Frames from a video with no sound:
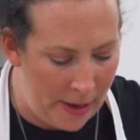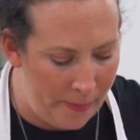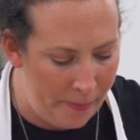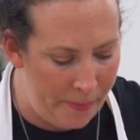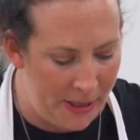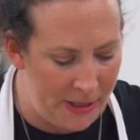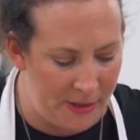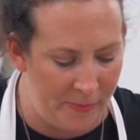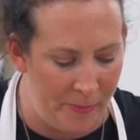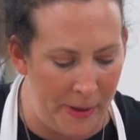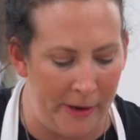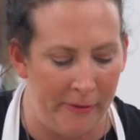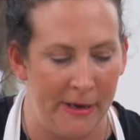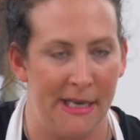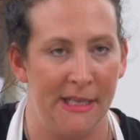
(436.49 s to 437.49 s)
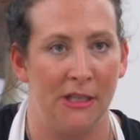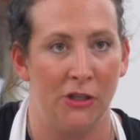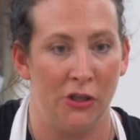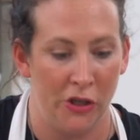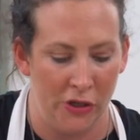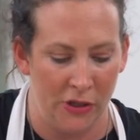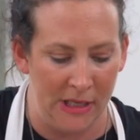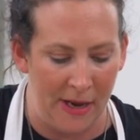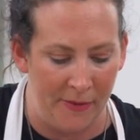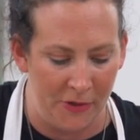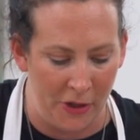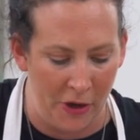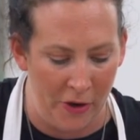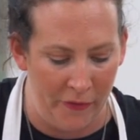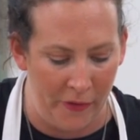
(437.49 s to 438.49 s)
bits of berries and juice left
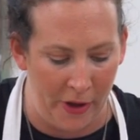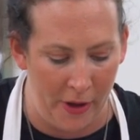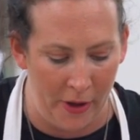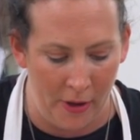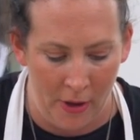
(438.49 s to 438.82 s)
over,